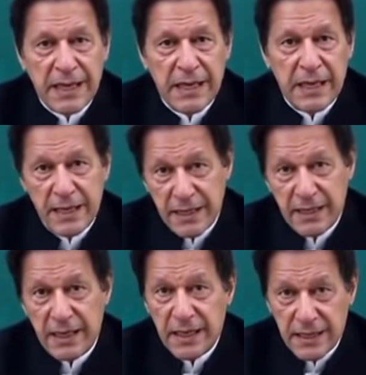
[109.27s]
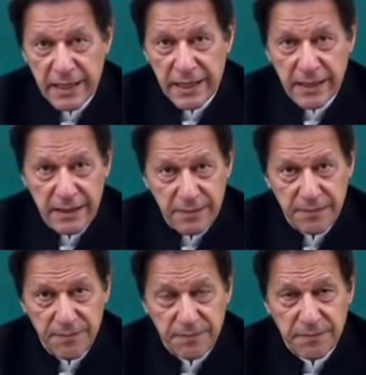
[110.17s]
It has undertaken
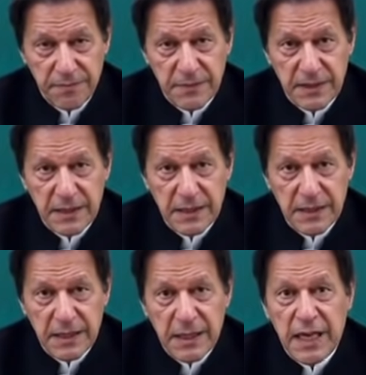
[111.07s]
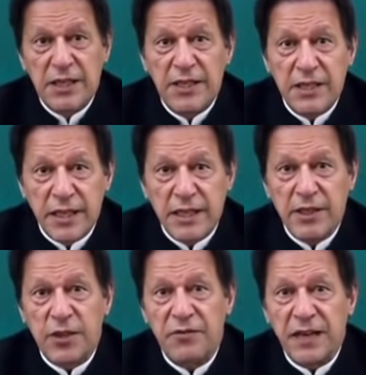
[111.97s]
a
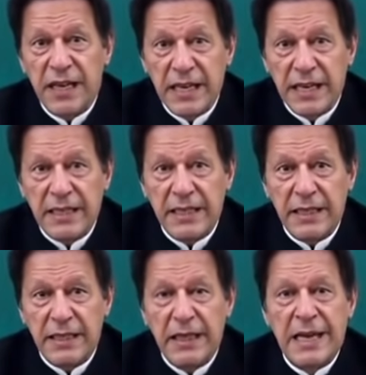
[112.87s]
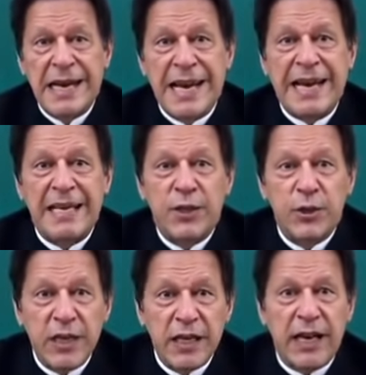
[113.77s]
series of illegal and
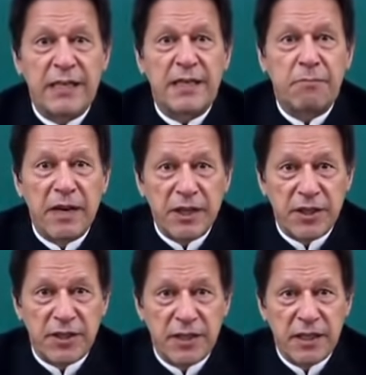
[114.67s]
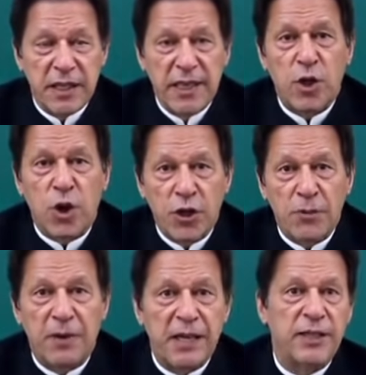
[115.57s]
unilateral measures in
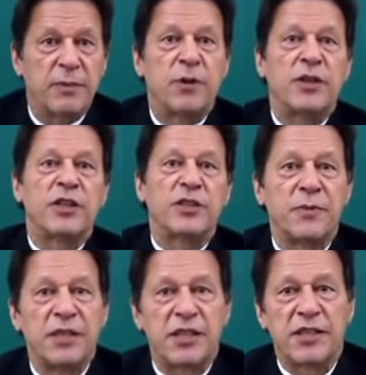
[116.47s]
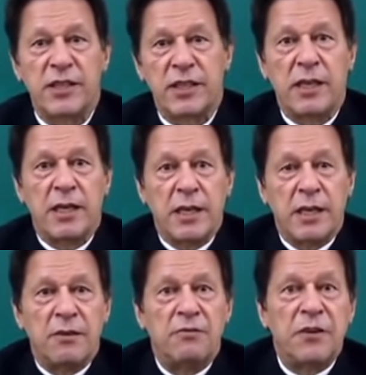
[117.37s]
occupied Jammu and Kashmir since
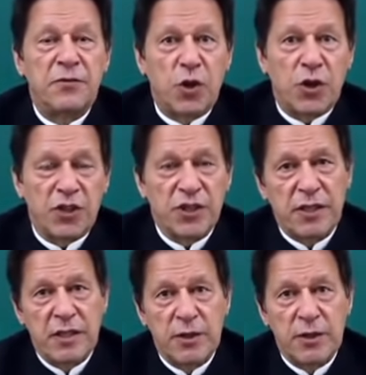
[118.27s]
5th August